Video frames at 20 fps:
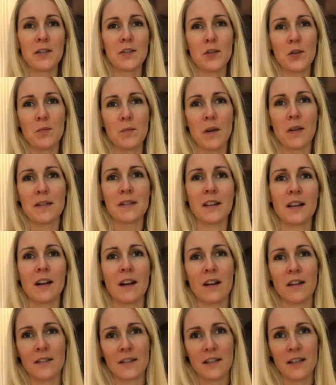two
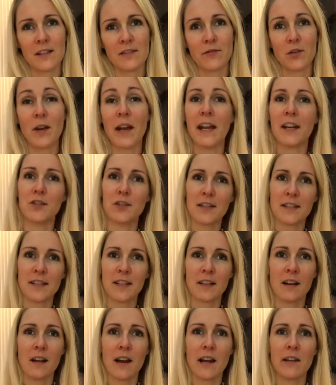masterclasses for
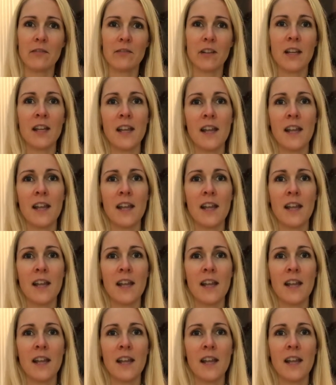hairdressing live.